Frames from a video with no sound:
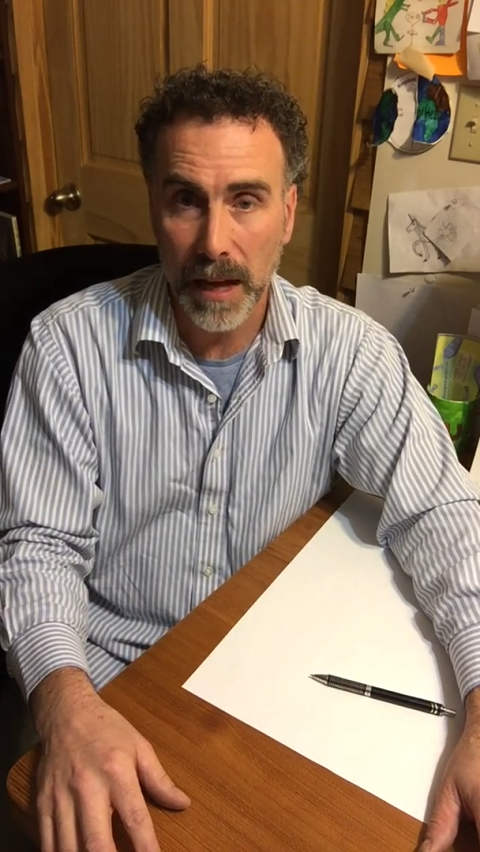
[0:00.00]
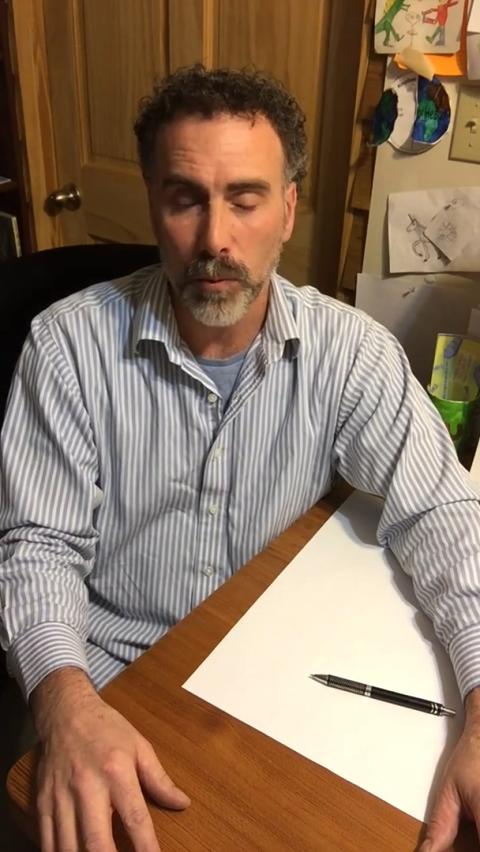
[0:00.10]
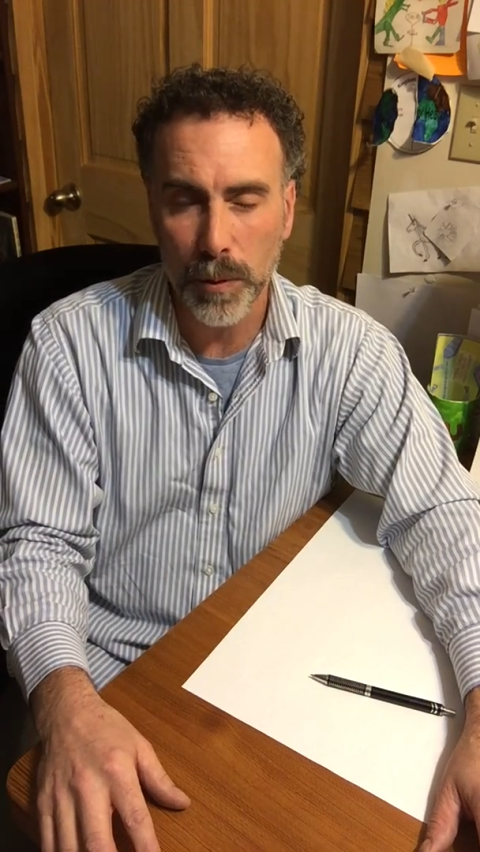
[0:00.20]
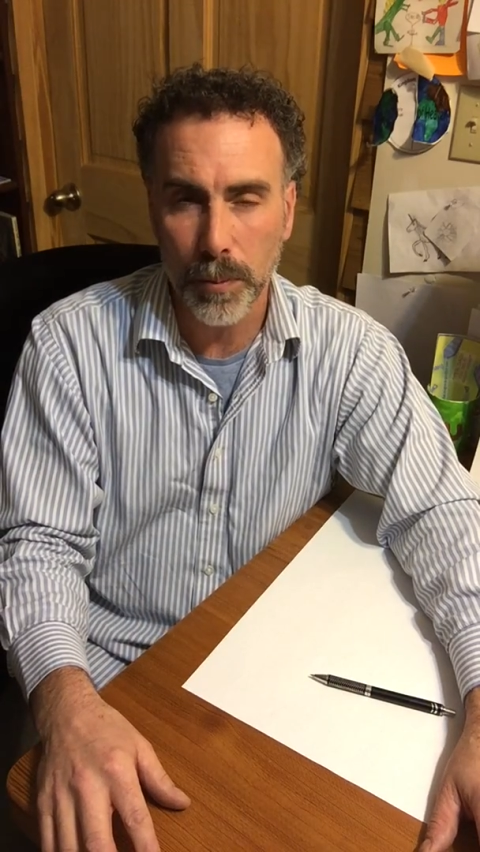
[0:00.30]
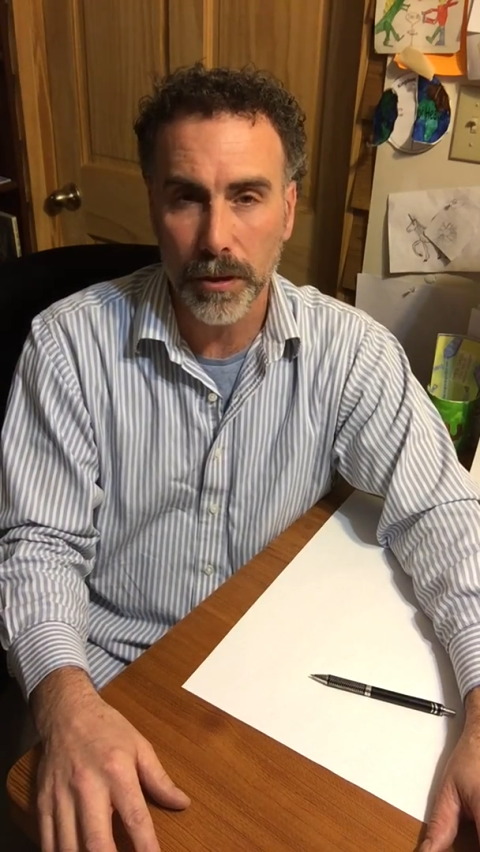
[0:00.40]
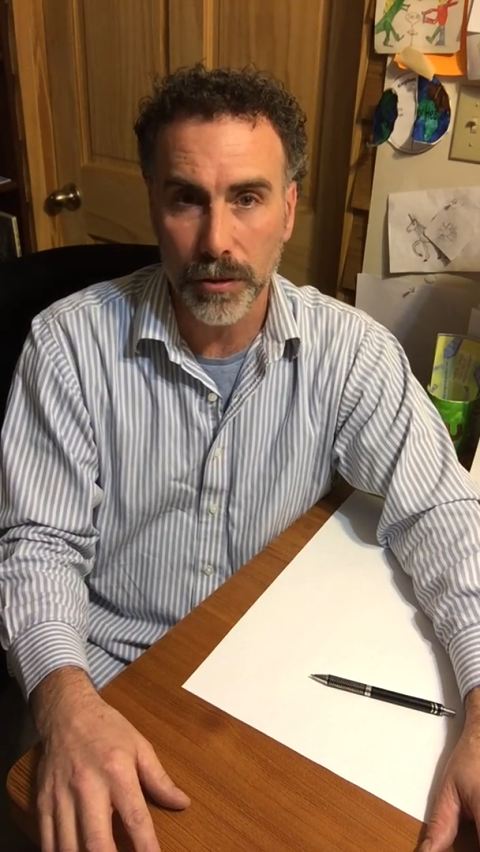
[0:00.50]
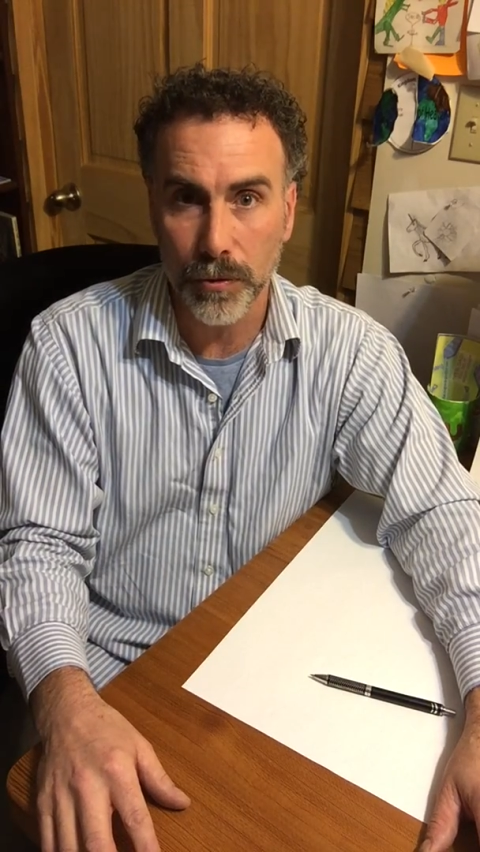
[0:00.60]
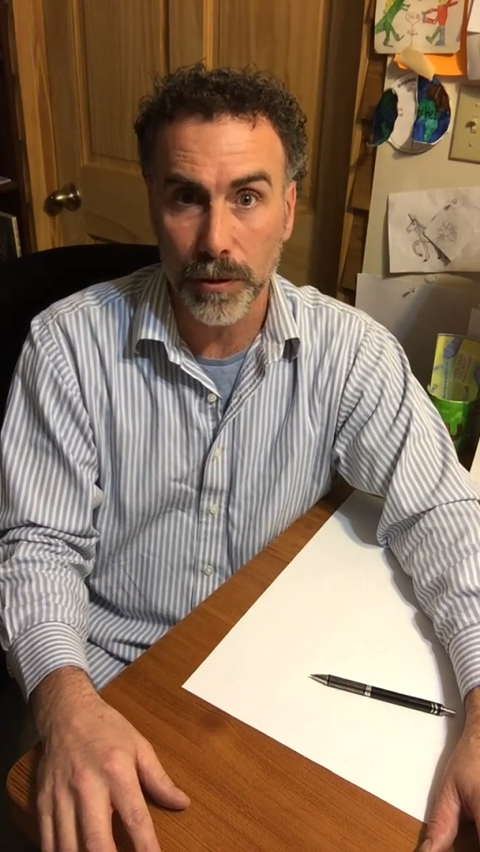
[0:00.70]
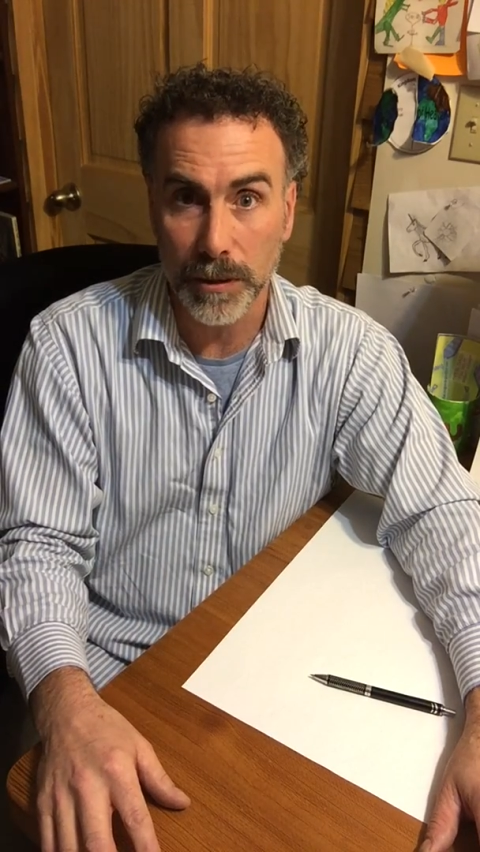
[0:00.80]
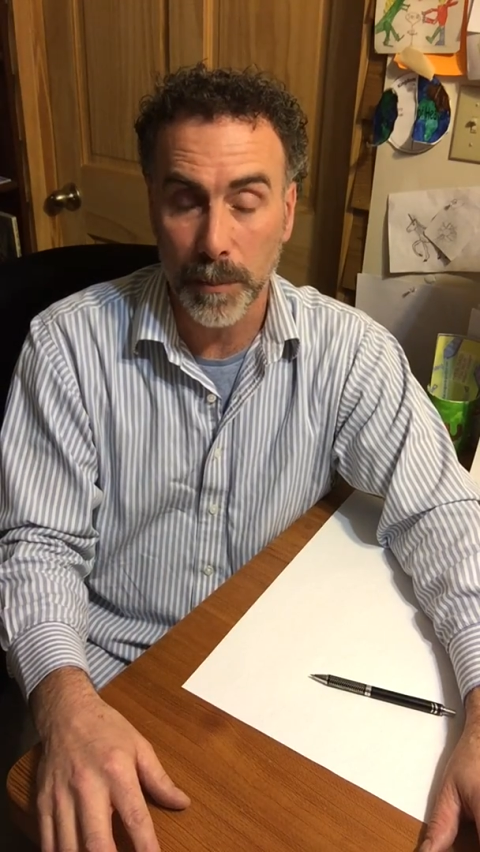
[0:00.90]
we put it
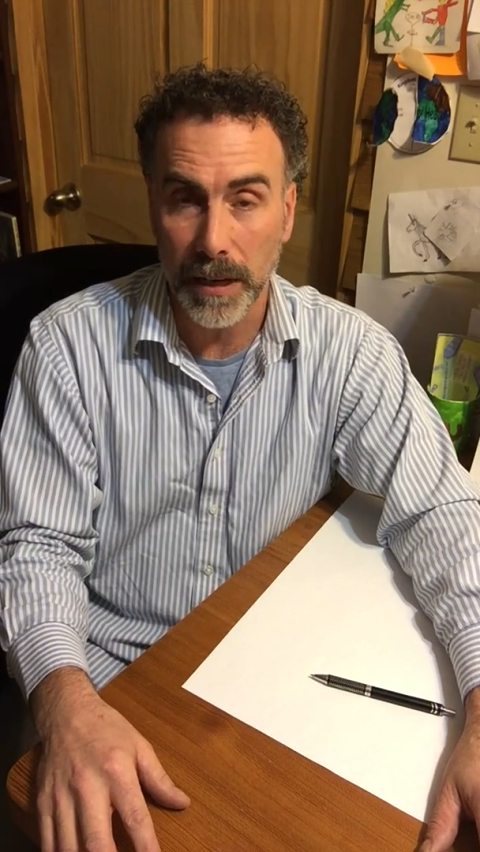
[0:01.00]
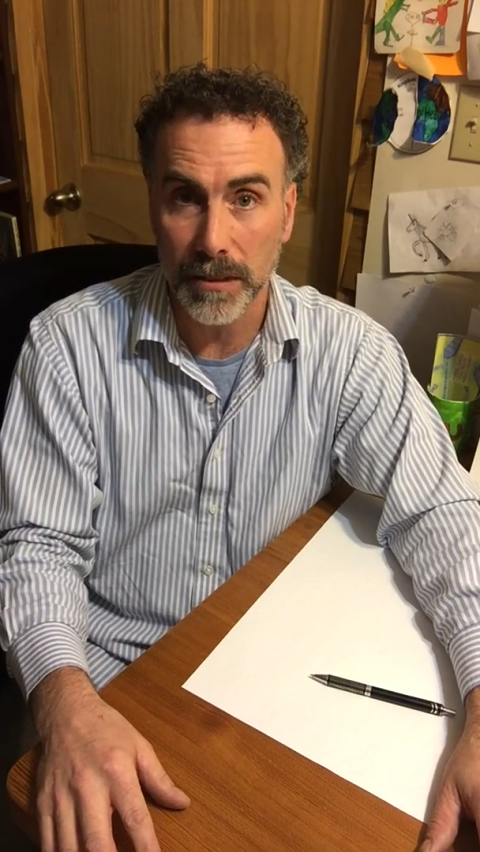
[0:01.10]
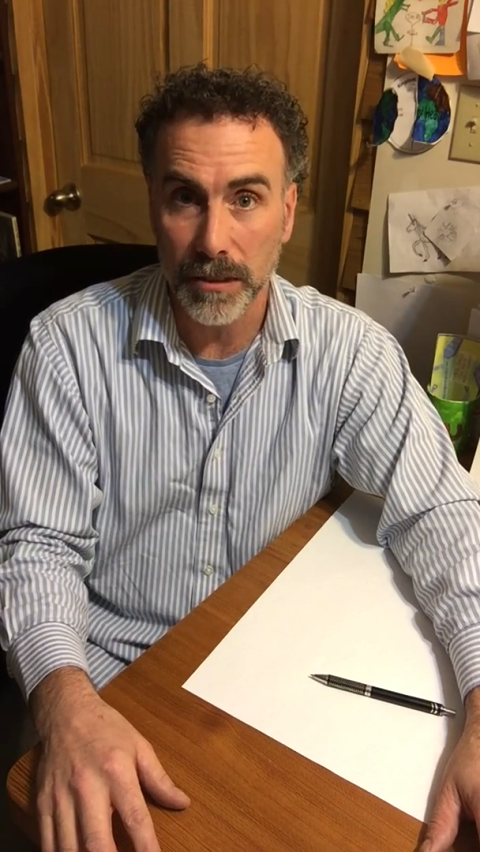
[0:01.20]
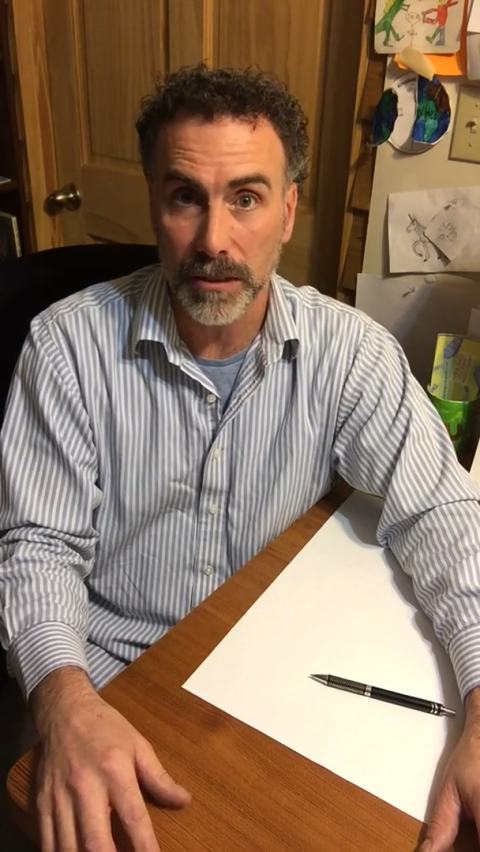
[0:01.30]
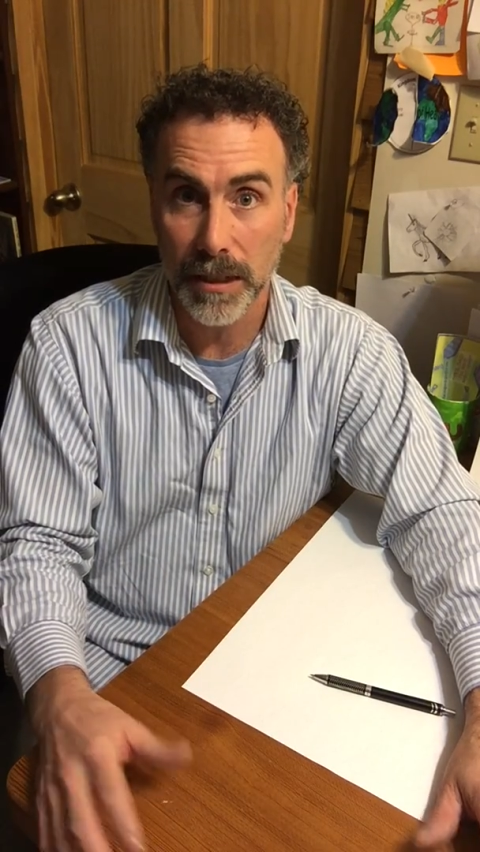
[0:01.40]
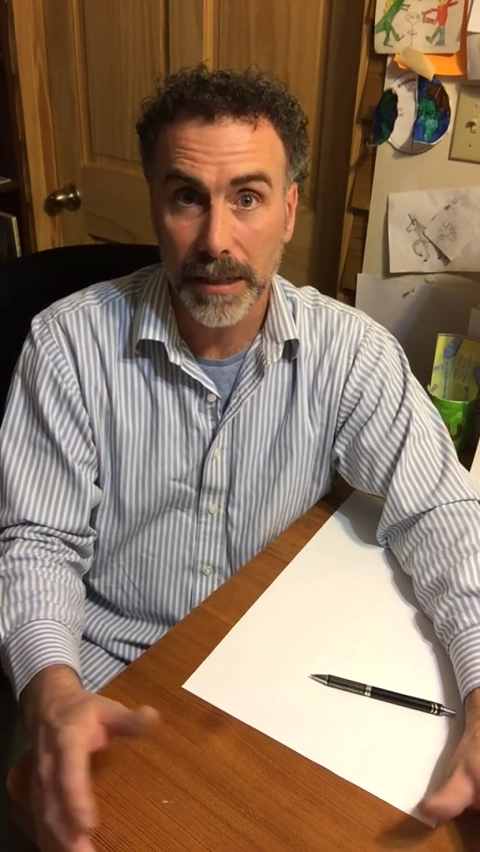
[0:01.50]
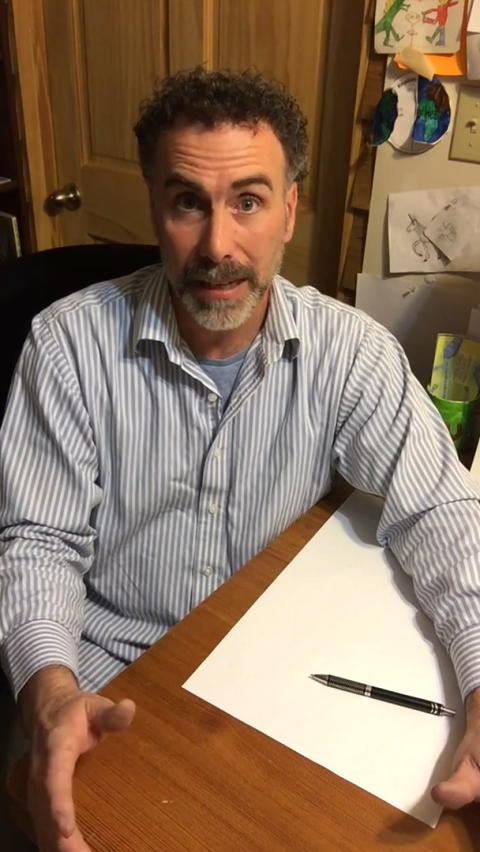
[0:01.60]
through its paces,